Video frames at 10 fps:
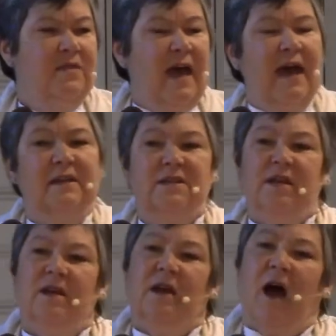
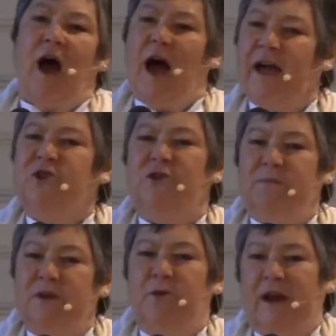that I
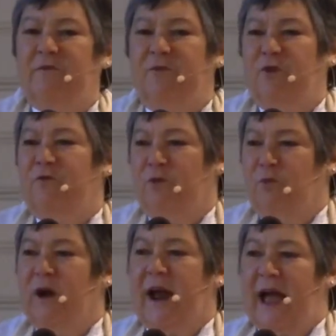should be grateful for
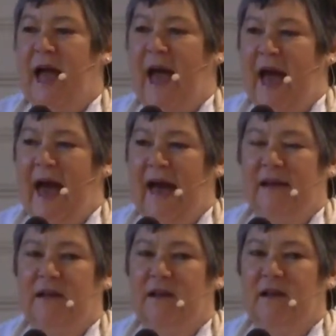what I
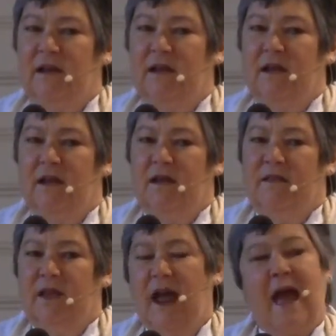had,
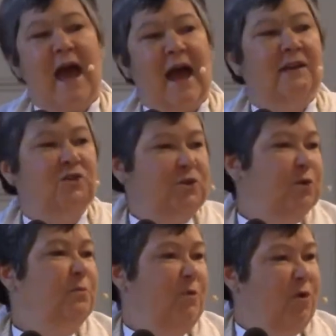that I had
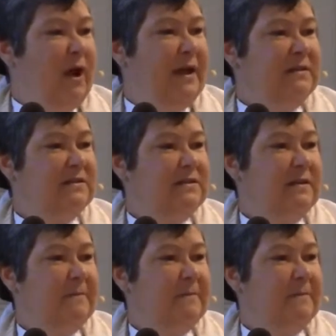2 boys.